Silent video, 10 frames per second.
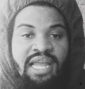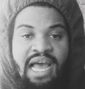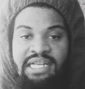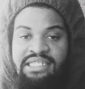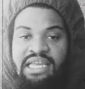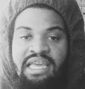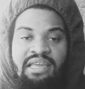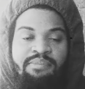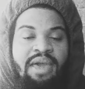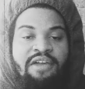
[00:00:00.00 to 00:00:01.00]

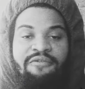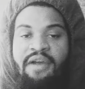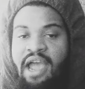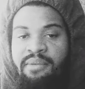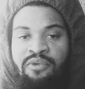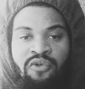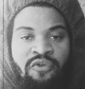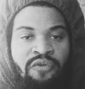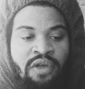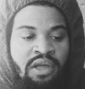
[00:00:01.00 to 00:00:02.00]
Najee, Pat Freiermuth,